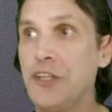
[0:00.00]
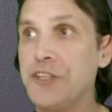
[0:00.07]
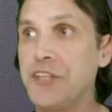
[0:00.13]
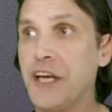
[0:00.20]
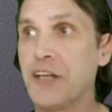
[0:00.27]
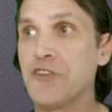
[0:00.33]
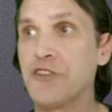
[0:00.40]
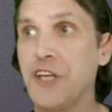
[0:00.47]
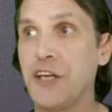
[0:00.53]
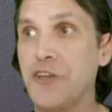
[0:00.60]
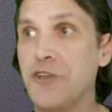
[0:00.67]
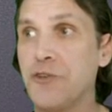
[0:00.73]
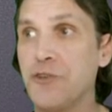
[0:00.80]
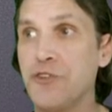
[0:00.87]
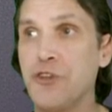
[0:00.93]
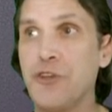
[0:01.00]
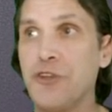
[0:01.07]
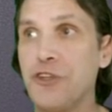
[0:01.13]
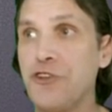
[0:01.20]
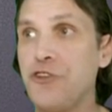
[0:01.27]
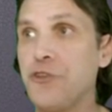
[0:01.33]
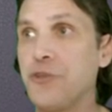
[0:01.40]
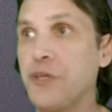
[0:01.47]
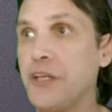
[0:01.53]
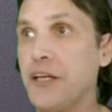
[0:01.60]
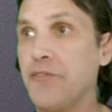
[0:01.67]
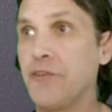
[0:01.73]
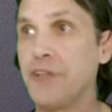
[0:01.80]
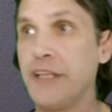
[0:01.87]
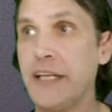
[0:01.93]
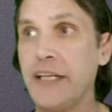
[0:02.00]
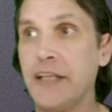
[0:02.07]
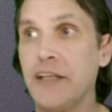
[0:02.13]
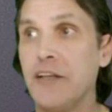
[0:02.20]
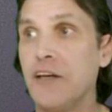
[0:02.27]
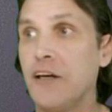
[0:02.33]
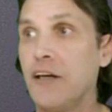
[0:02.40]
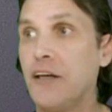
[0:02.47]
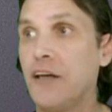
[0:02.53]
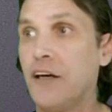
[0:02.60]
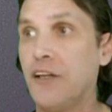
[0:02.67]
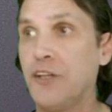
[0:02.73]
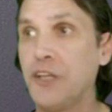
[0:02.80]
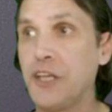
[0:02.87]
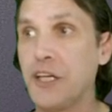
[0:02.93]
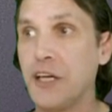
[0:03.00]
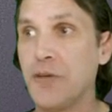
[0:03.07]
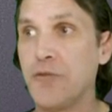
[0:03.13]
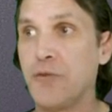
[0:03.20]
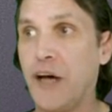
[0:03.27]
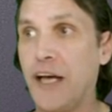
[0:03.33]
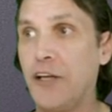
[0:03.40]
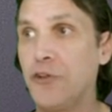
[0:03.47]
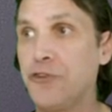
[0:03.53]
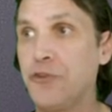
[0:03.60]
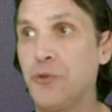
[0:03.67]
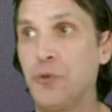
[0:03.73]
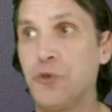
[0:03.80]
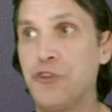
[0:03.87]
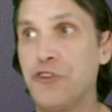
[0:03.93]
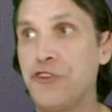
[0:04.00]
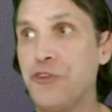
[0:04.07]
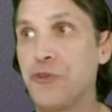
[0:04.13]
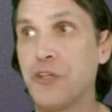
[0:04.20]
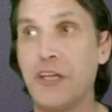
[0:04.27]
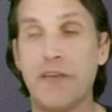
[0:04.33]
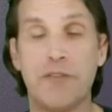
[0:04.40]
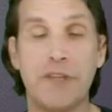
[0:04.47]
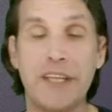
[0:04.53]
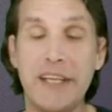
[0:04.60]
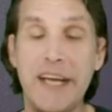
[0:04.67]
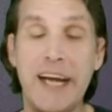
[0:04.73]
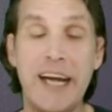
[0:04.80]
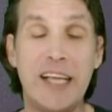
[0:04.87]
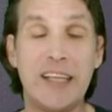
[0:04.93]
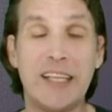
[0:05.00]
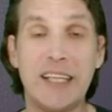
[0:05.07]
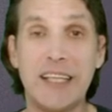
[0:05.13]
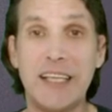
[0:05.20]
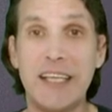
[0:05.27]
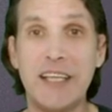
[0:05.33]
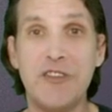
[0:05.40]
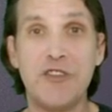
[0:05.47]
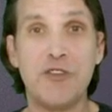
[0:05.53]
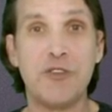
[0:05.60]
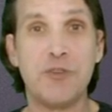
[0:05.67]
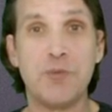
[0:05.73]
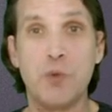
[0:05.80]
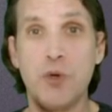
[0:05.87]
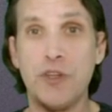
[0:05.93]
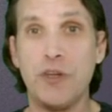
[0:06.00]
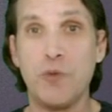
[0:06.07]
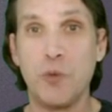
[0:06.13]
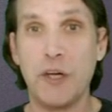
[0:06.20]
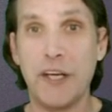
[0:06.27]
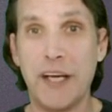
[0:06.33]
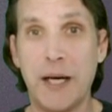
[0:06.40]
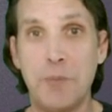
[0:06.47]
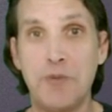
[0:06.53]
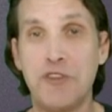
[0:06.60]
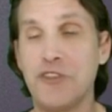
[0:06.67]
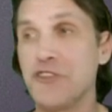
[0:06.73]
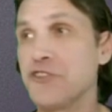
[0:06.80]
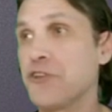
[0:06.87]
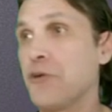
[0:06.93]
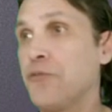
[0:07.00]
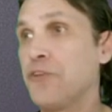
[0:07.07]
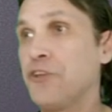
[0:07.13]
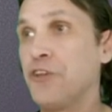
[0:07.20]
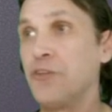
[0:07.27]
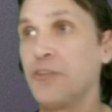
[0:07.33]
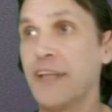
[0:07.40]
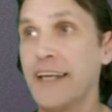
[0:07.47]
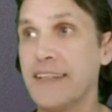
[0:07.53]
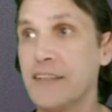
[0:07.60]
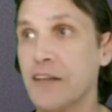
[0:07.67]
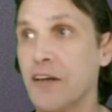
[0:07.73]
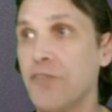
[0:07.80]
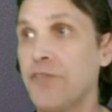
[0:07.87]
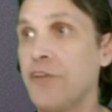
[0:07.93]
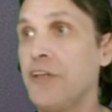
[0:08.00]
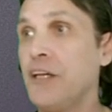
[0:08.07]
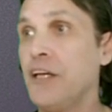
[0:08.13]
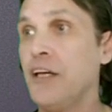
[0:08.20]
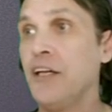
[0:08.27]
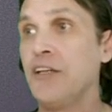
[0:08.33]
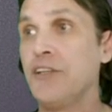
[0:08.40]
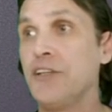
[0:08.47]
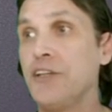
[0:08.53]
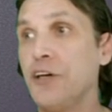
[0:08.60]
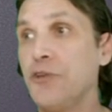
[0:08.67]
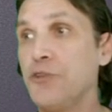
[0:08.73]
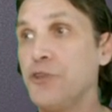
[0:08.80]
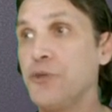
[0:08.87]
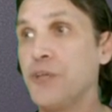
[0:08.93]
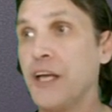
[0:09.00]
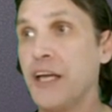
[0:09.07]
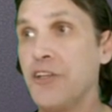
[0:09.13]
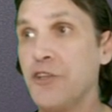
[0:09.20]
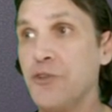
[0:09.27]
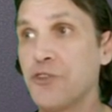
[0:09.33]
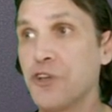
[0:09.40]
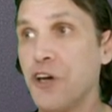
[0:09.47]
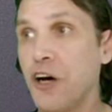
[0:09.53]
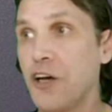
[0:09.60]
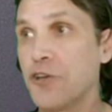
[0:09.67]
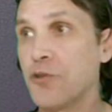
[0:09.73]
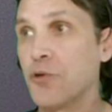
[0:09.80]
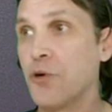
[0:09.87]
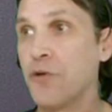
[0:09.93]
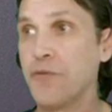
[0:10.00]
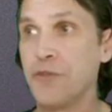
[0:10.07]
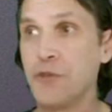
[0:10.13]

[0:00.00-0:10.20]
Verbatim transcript: the text editors that you could ever need, all the file tools that you could ever need. And the thing is, there's more than one option, so if you don't like Dolphin, you know, you can use Conqueror if